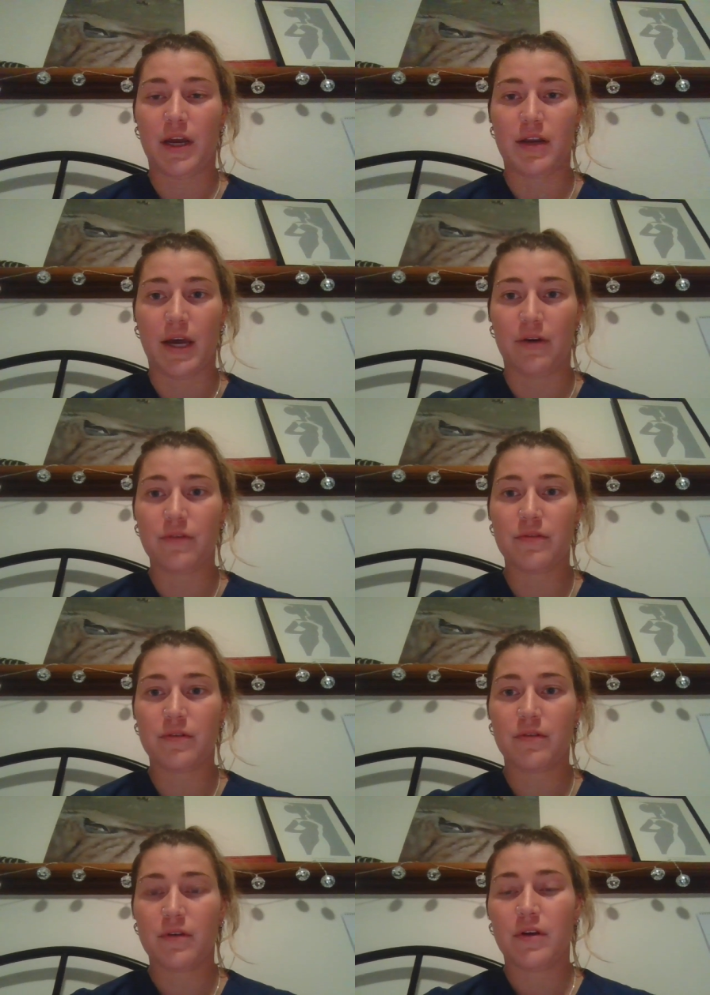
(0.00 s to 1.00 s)
and health,
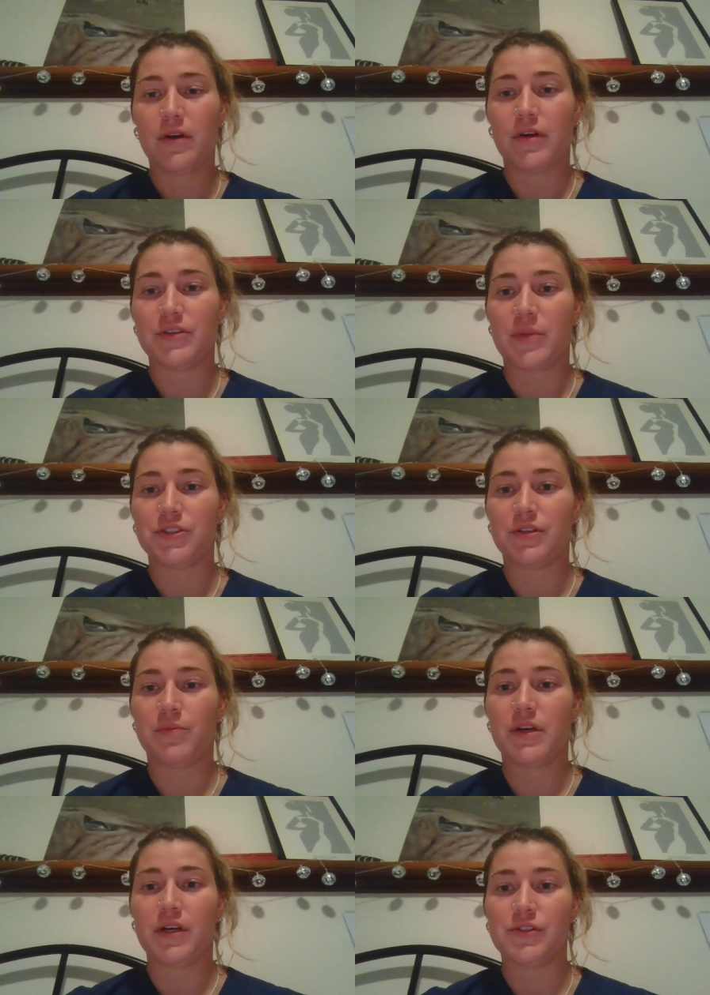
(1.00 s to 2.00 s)
especially
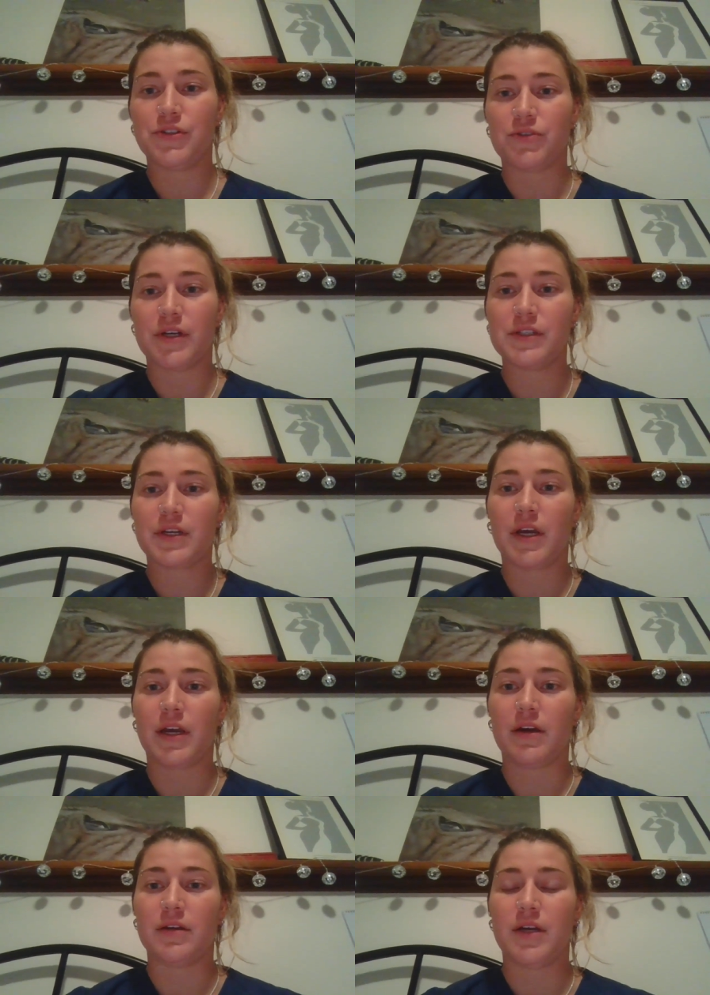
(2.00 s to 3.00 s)
because stress
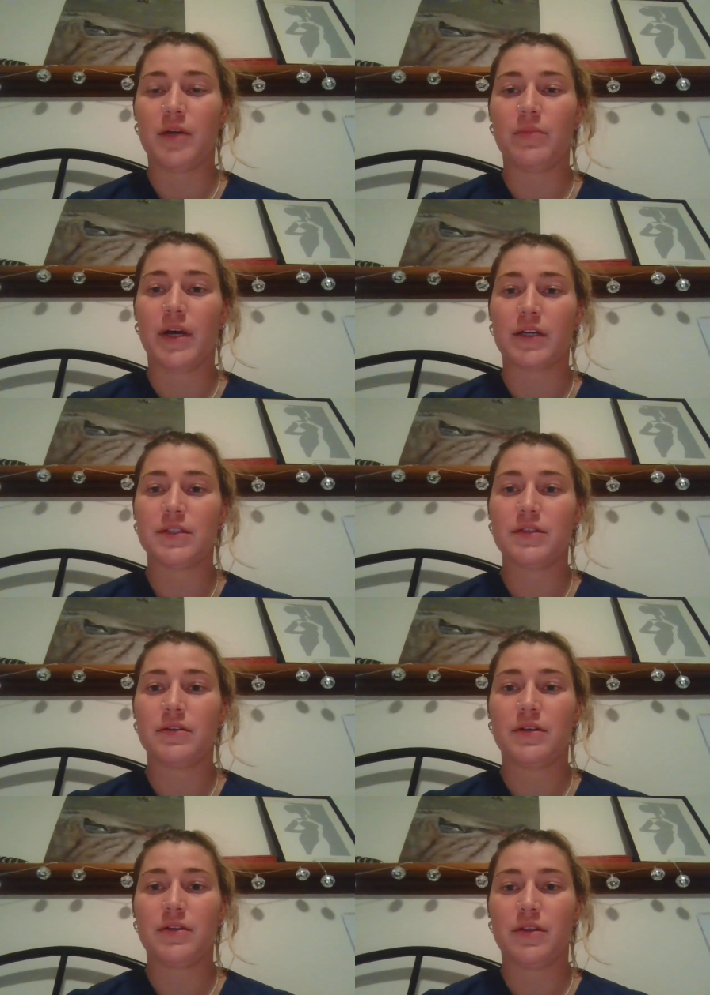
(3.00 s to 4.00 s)
can impact
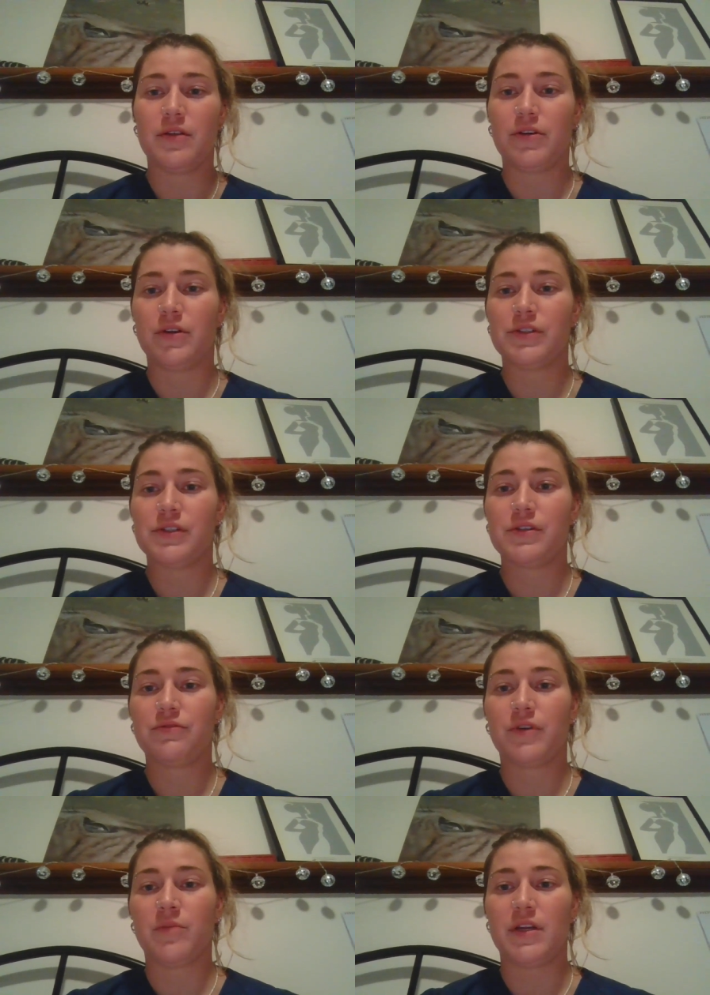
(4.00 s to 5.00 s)
the nurse
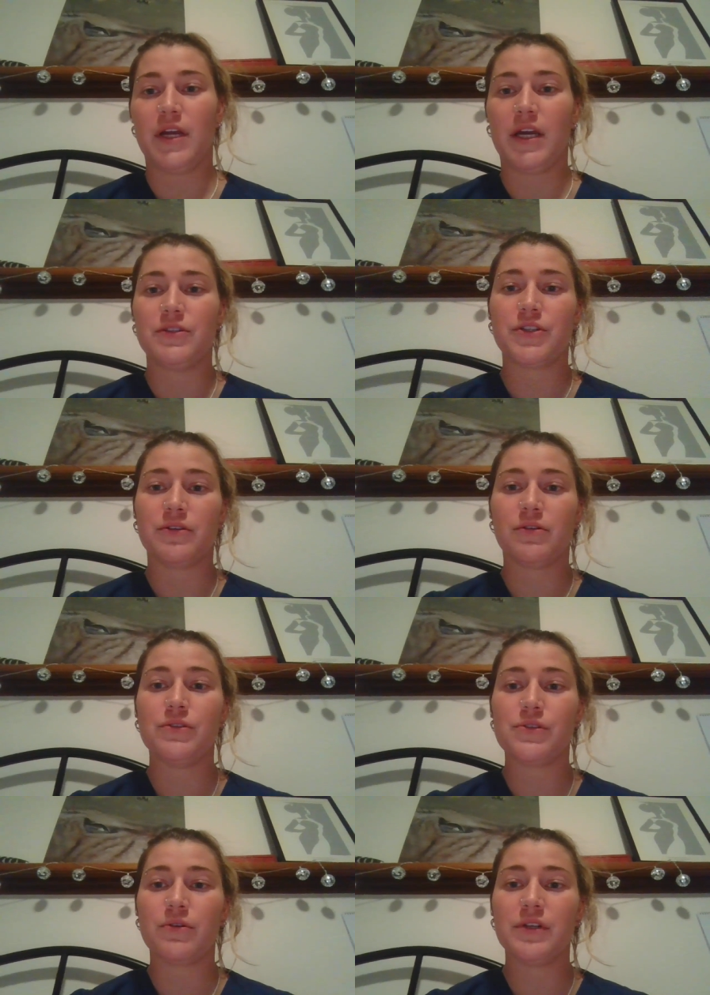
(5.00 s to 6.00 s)
from an internal
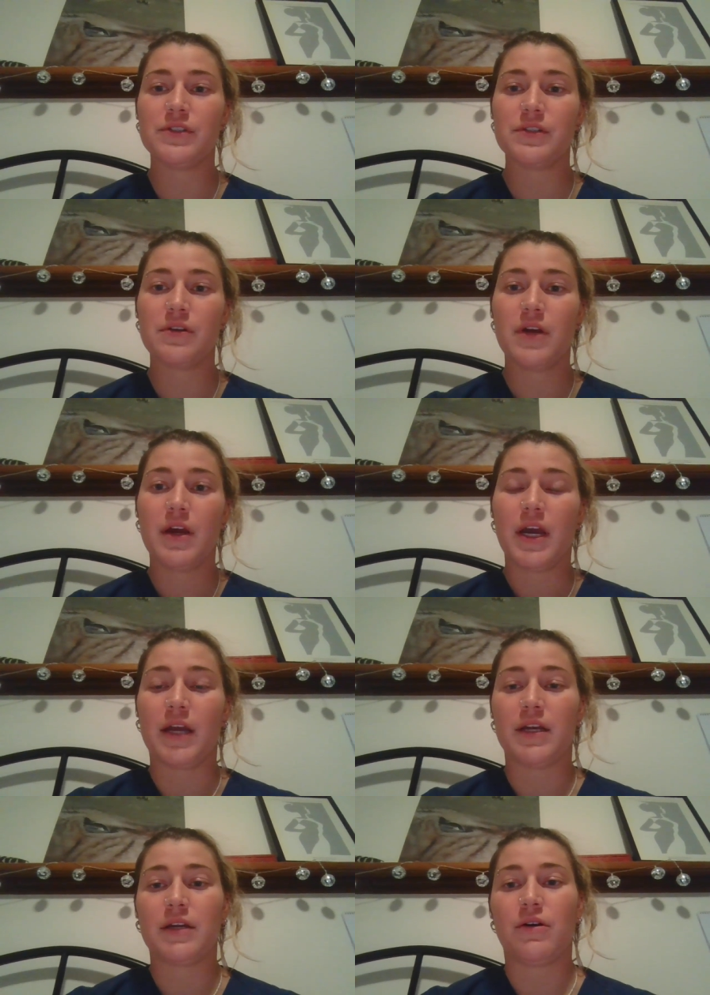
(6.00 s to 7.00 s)
source,
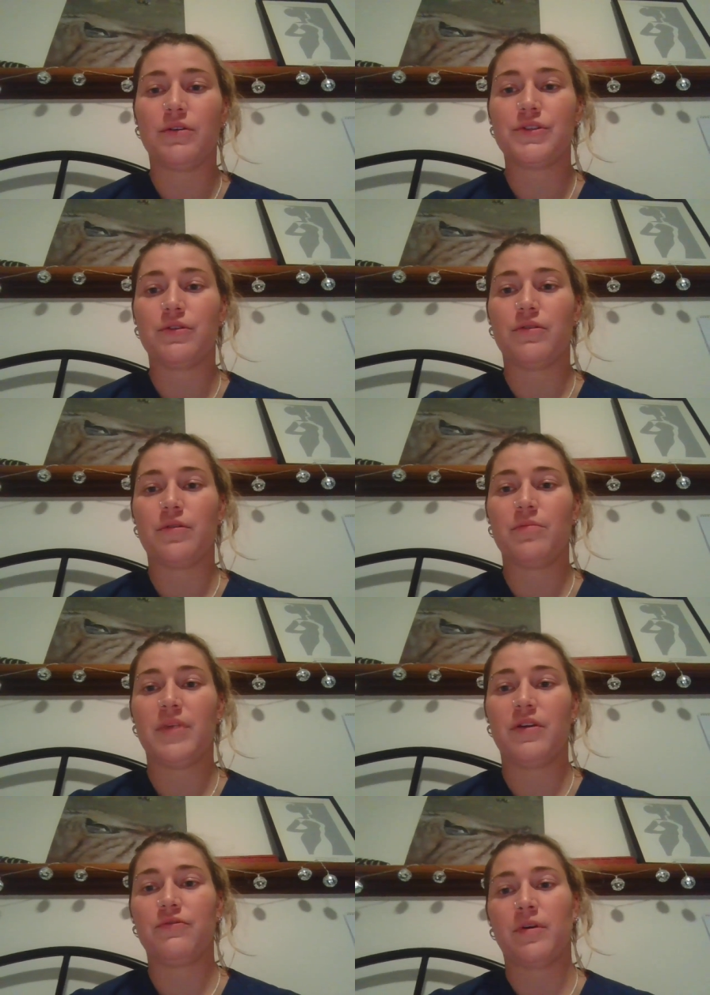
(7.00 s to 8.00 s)
and it can also
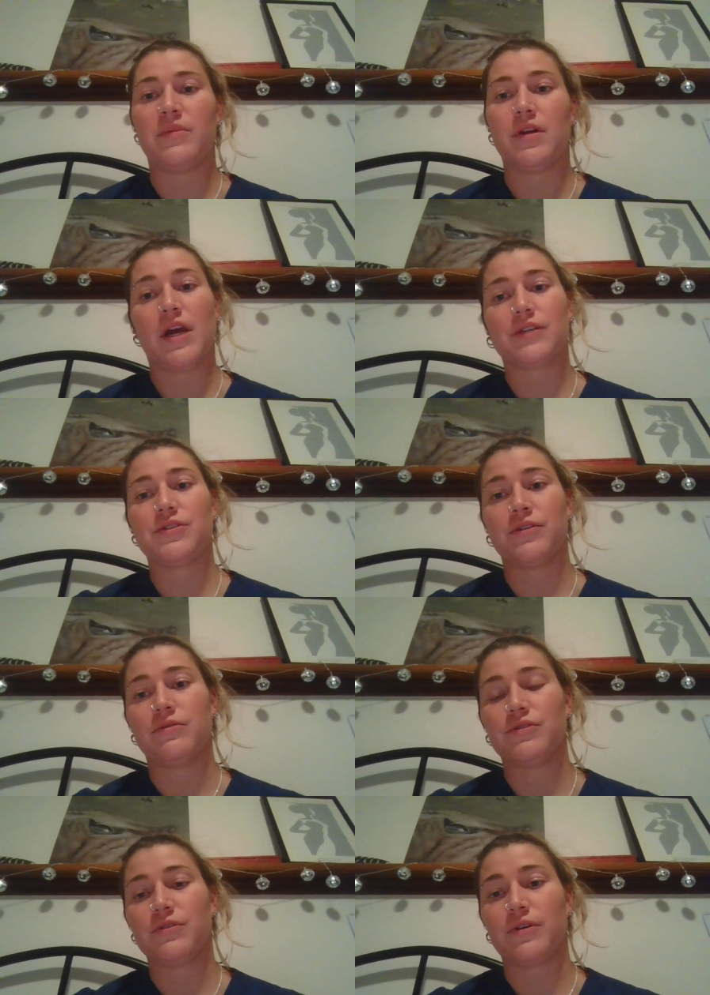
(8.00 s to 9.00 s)
be from an
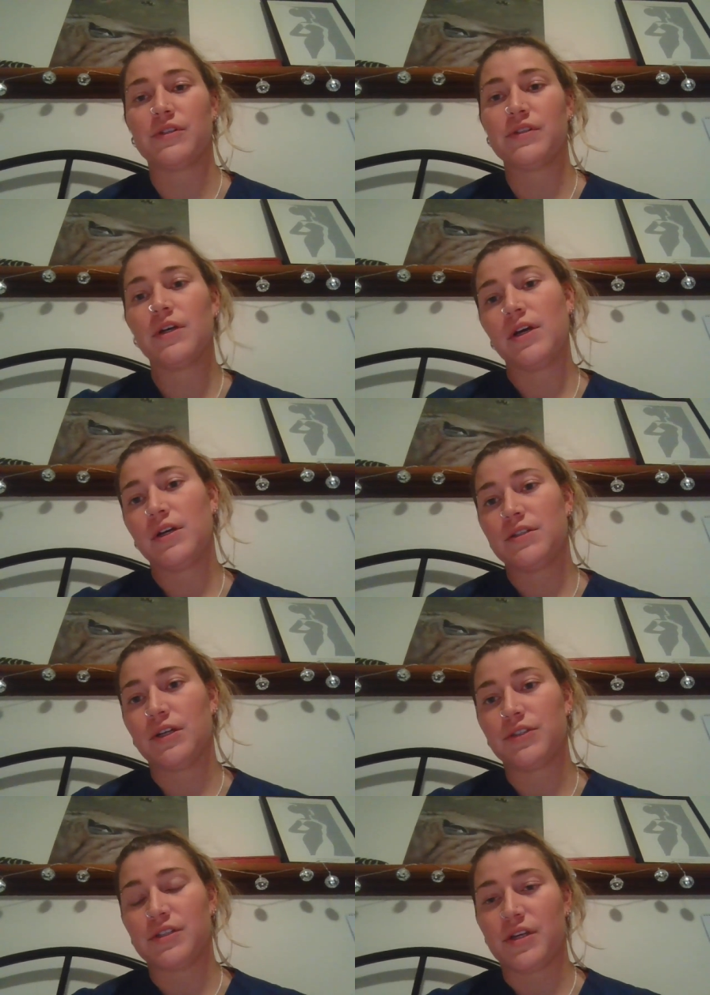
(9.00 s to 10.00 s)
external source,
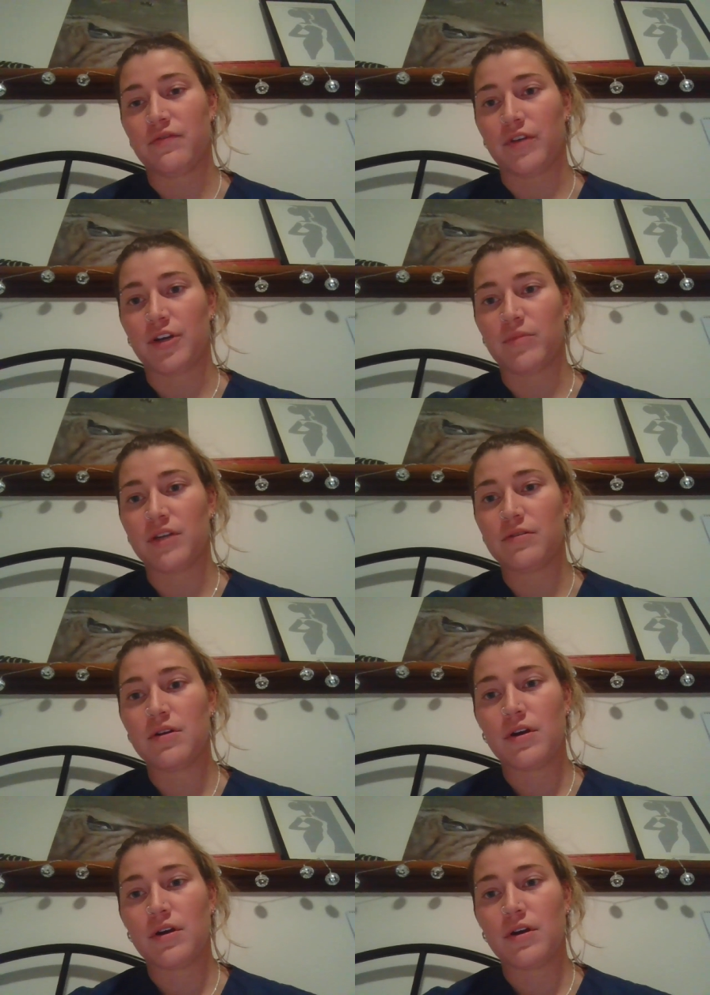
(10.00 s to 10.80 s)
such as the environment.